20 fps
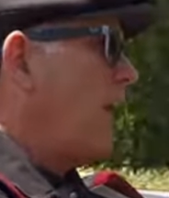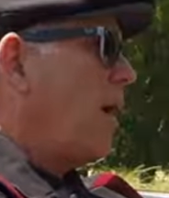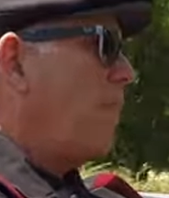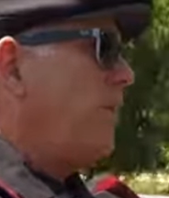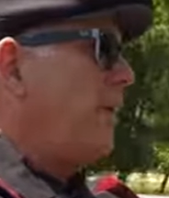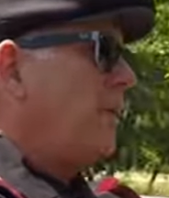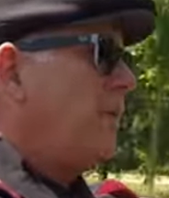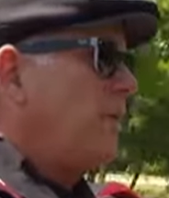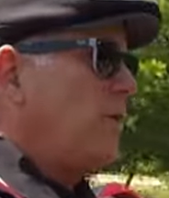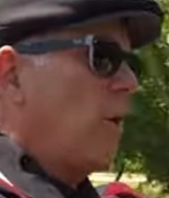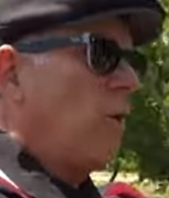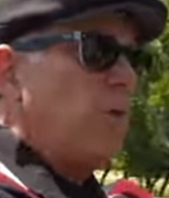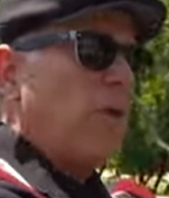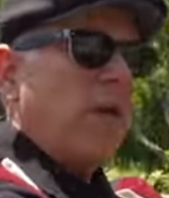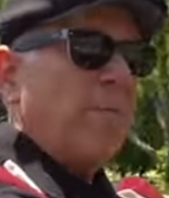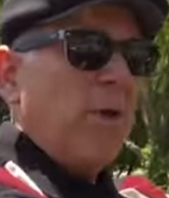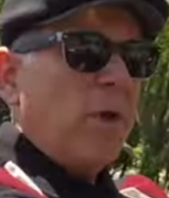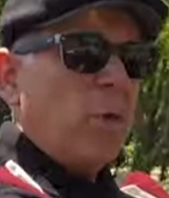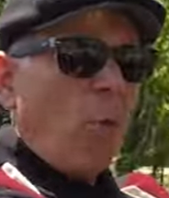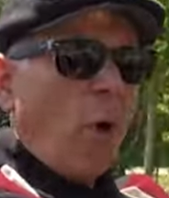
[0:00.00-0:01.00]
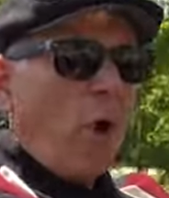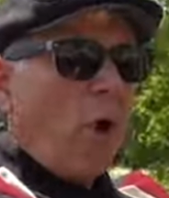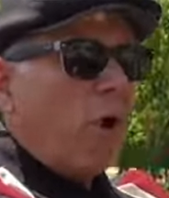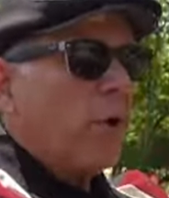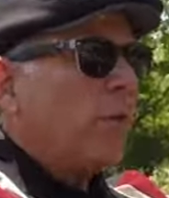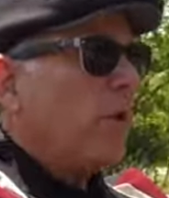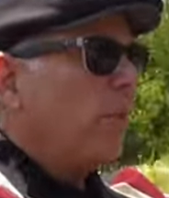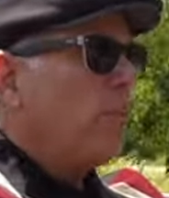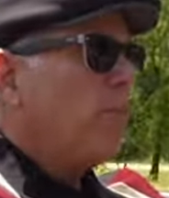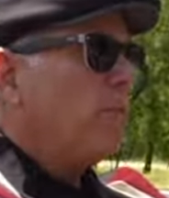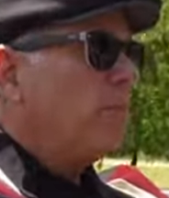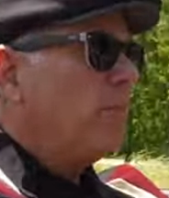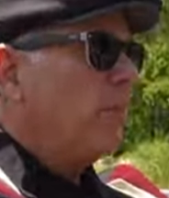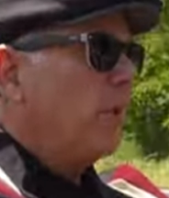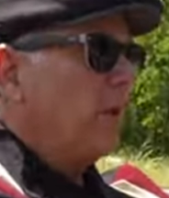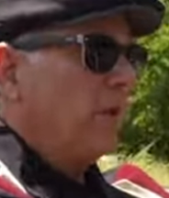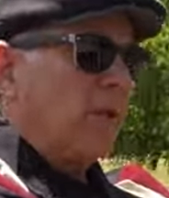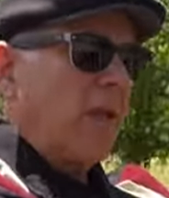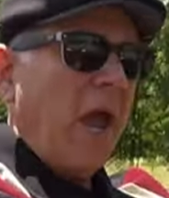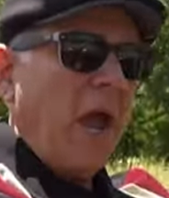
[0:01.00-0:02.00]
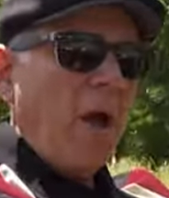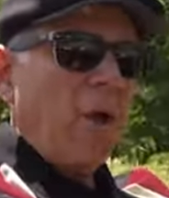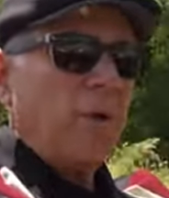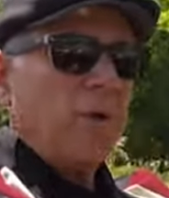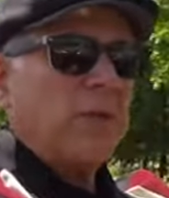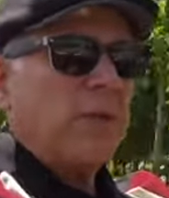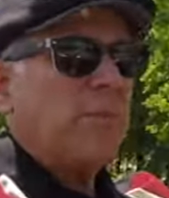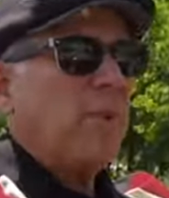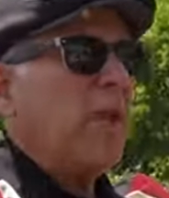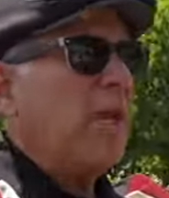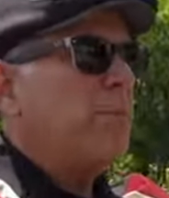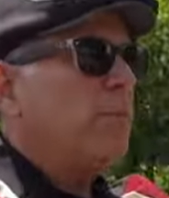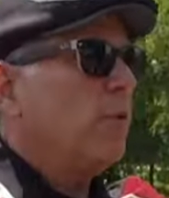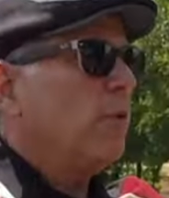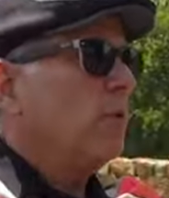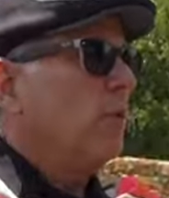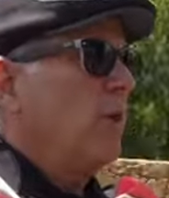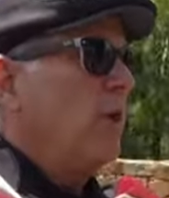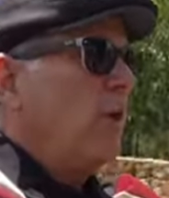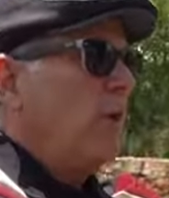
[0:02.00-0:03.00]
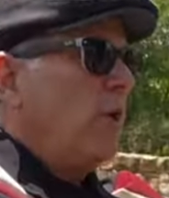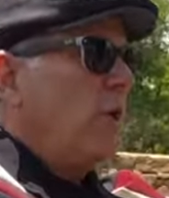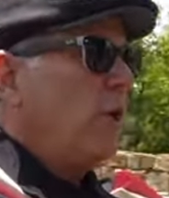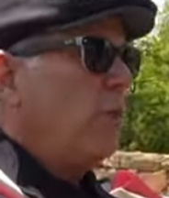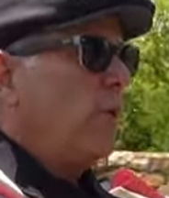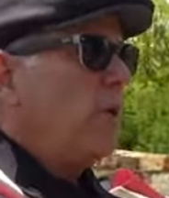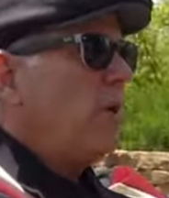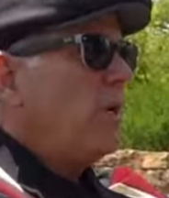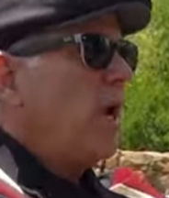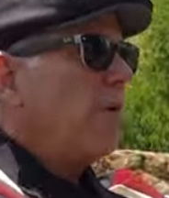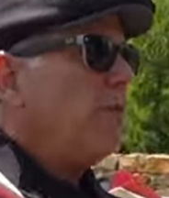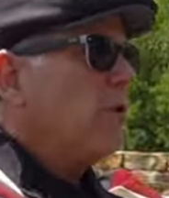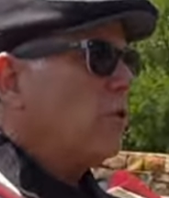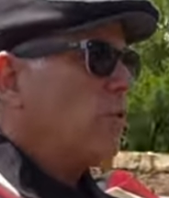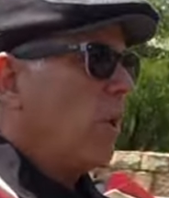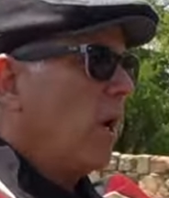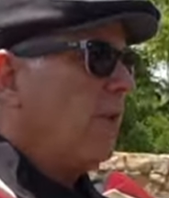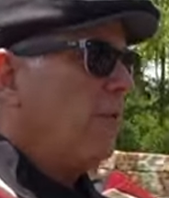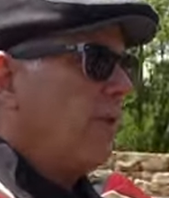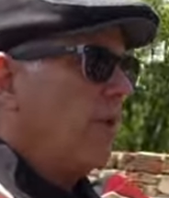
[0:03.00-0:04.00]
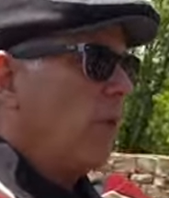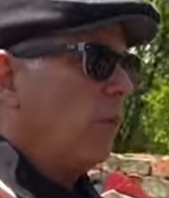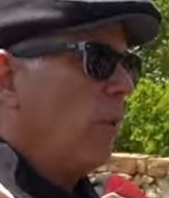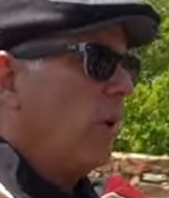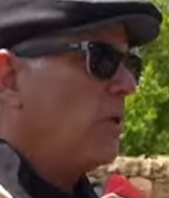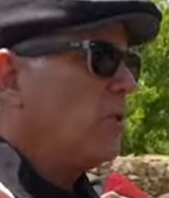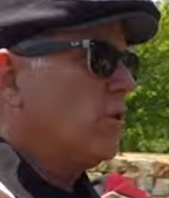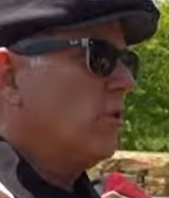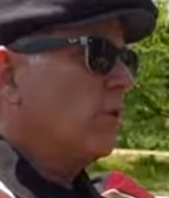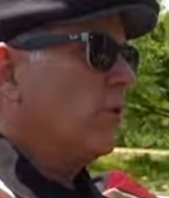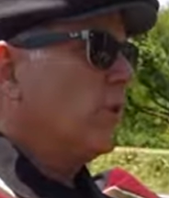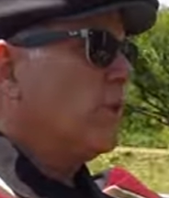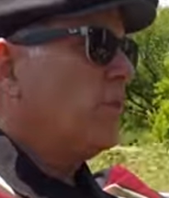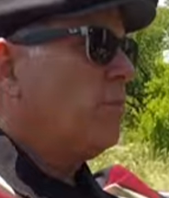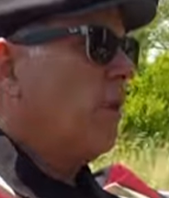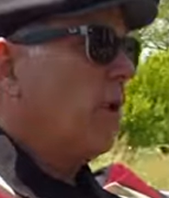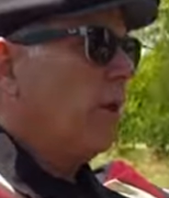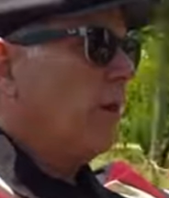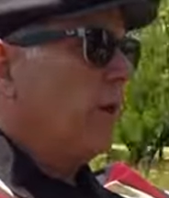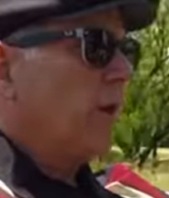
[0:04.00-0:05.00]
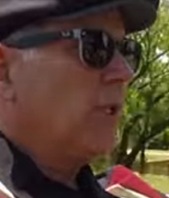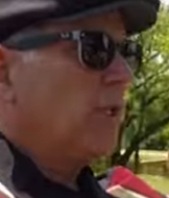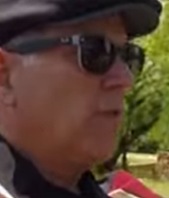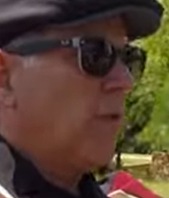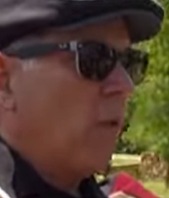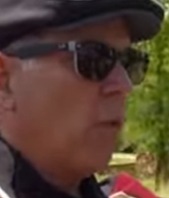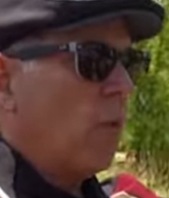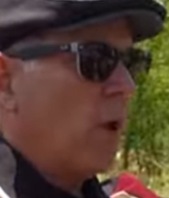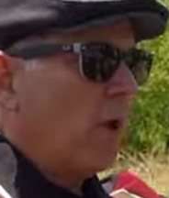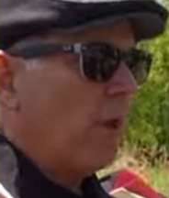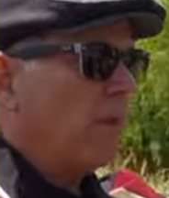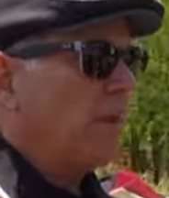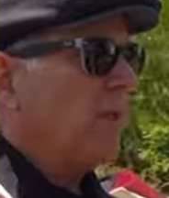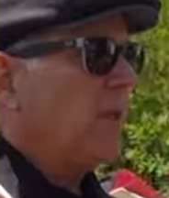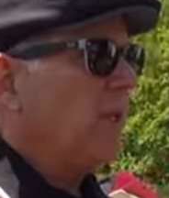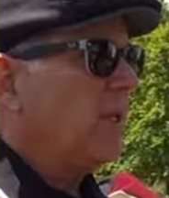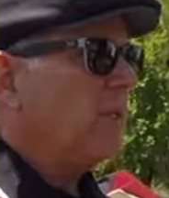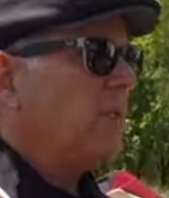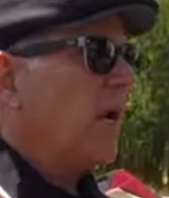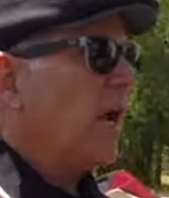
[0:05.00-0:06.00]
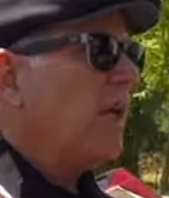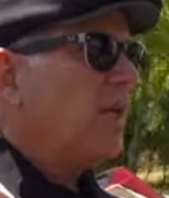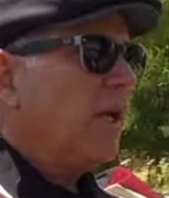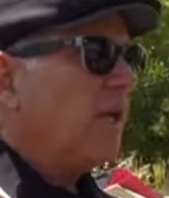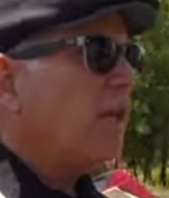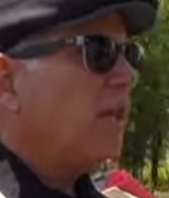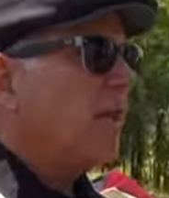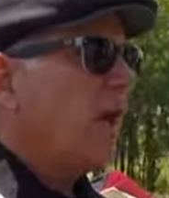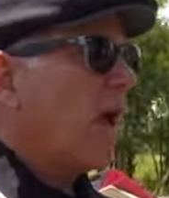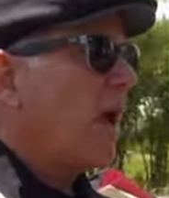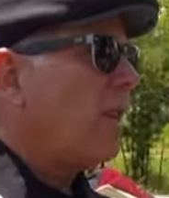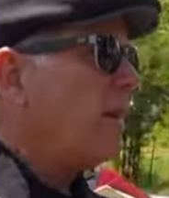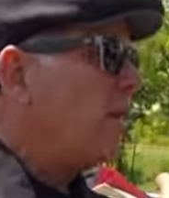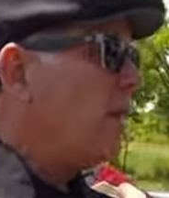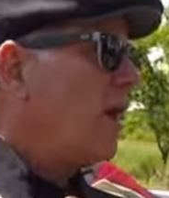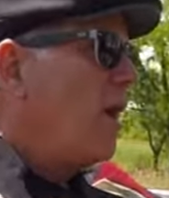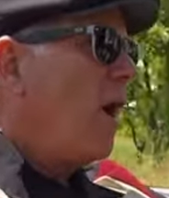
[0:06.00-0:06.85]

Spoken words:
I mean, don't get me wrong, there are countless people who would never trade the original experience for one of these, and I get that.